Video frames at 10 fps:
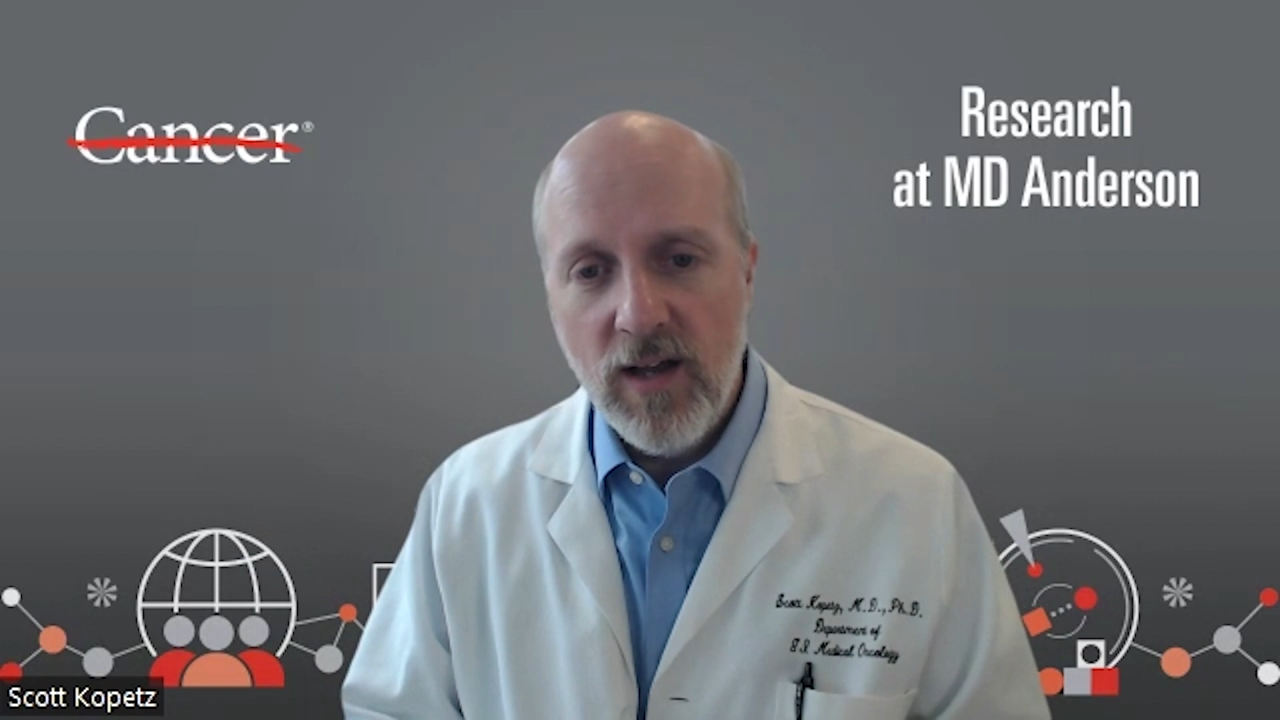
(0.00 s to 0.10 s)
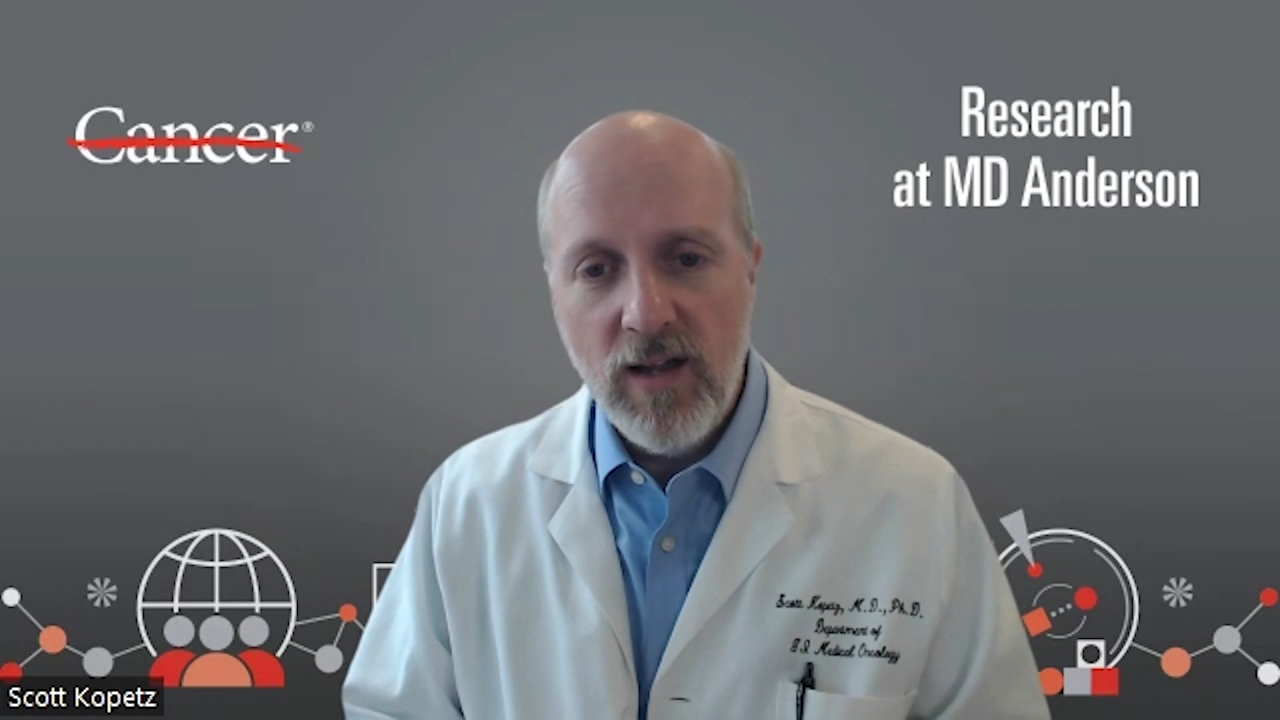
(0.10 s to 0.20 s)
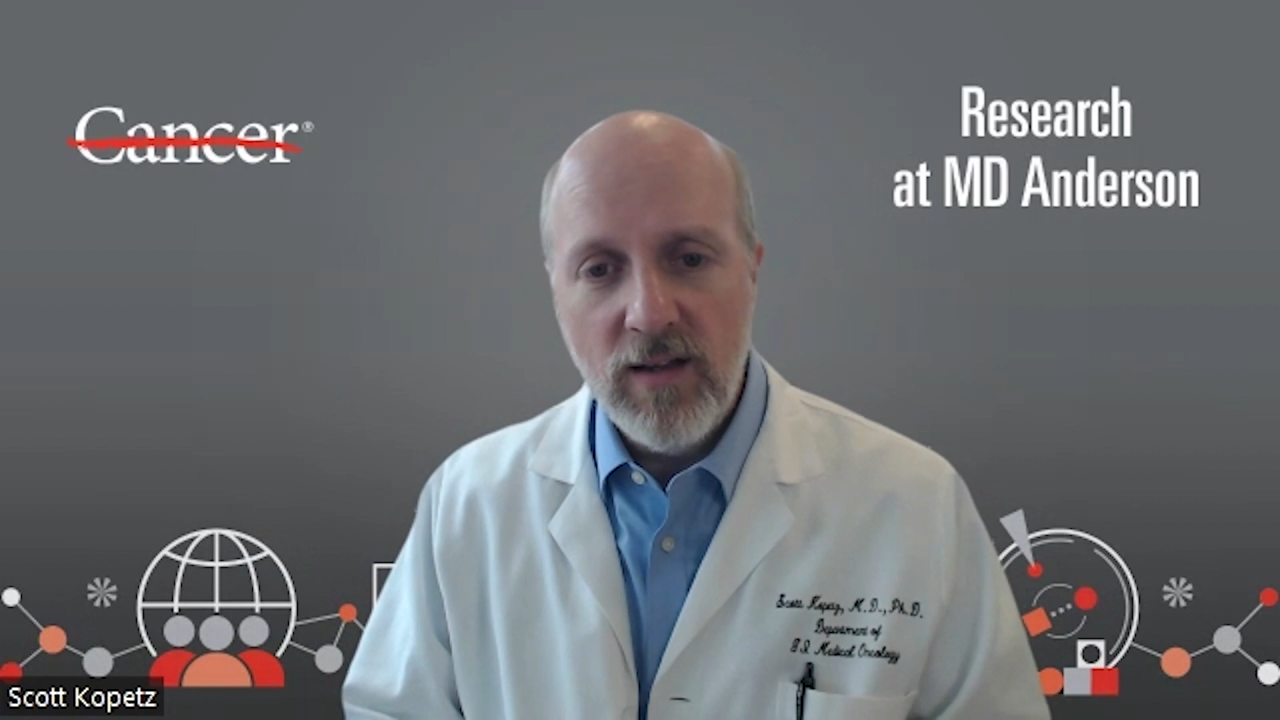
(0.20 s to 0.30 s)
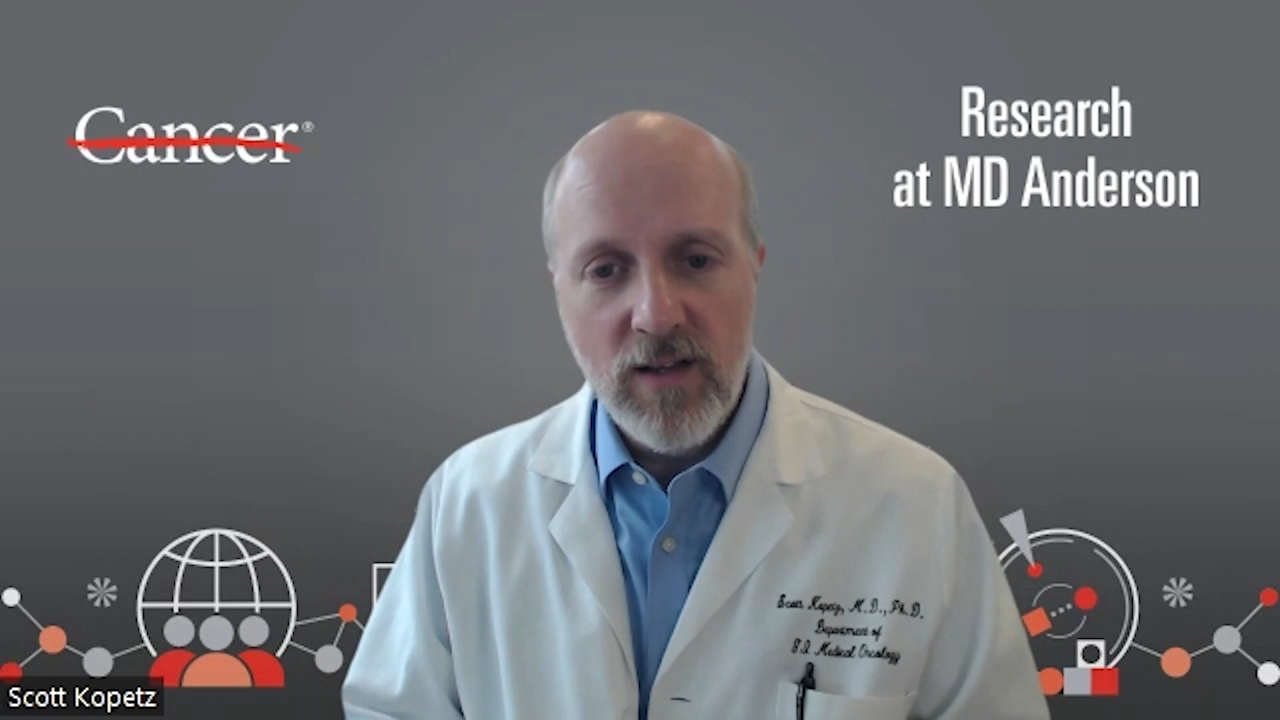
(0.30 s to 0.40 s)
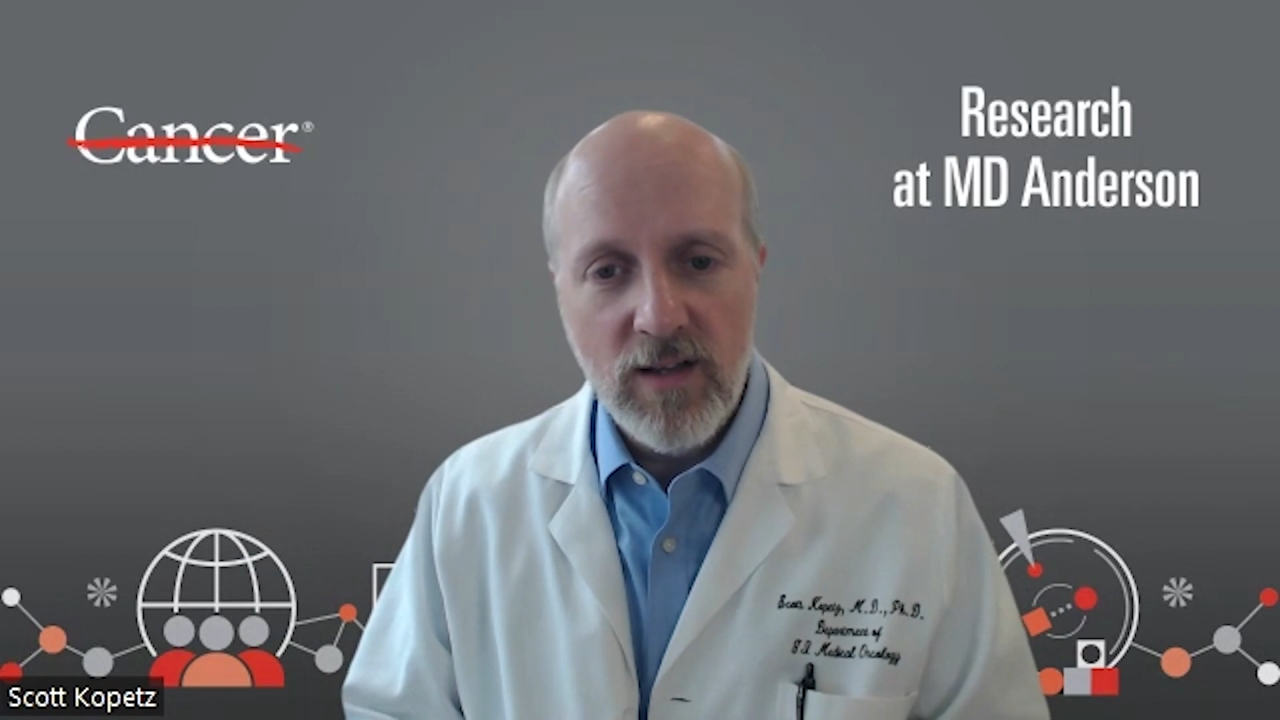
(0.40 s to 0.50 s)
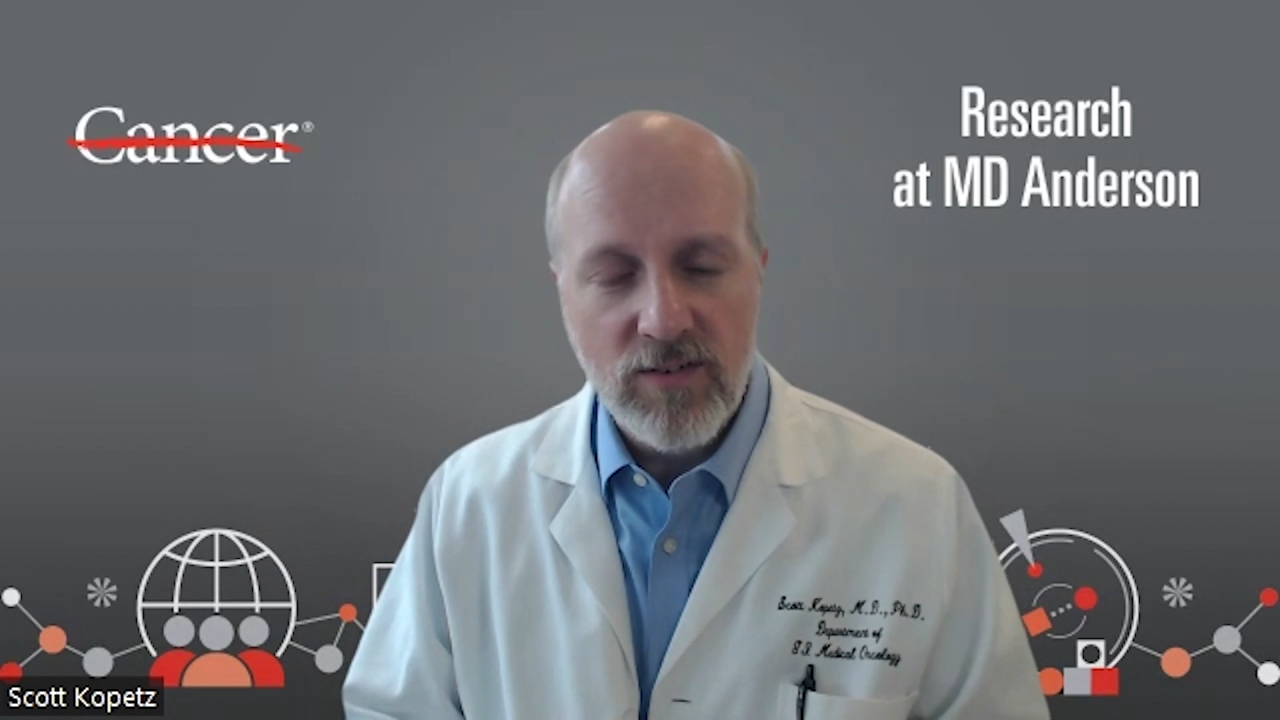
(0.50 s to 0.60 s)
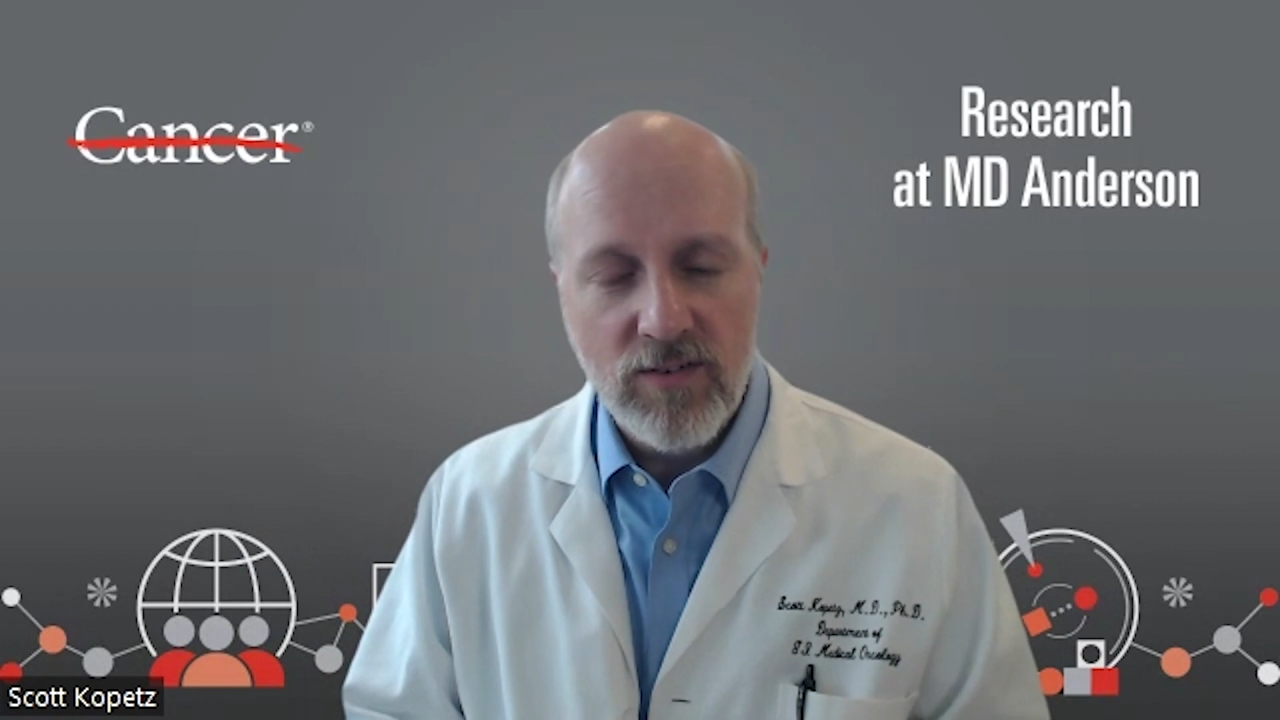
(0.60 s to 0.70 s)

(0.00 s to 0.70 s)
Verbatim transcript: uh,